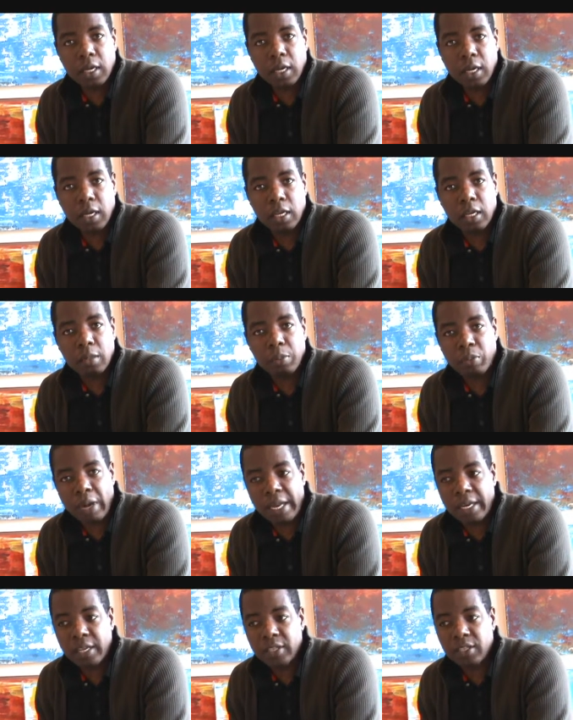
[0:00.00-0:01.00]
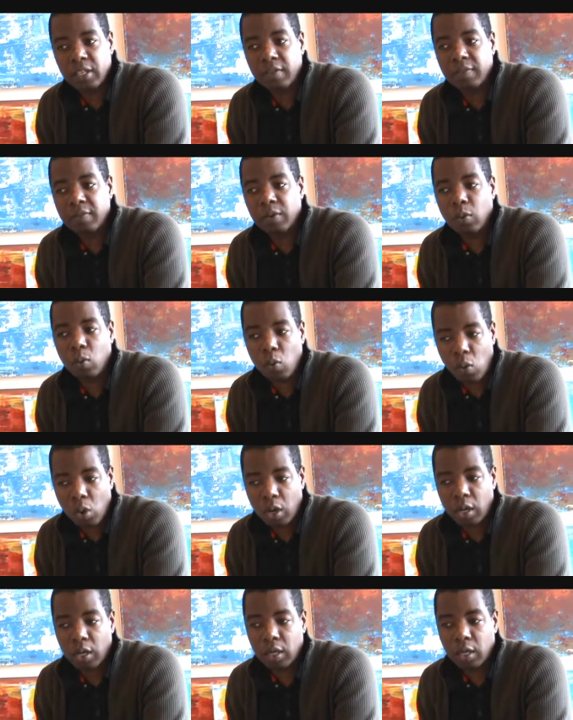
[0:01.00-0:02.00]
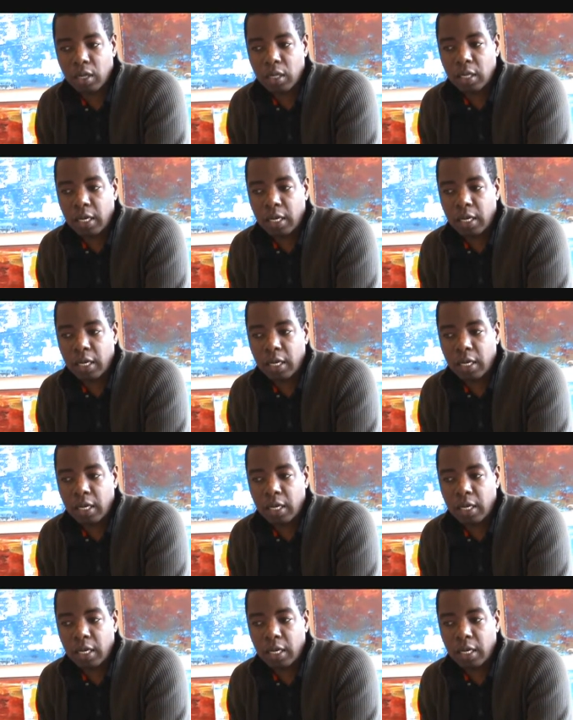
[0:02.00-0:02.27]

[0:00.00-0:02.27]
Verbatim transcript: and the brightness of the water,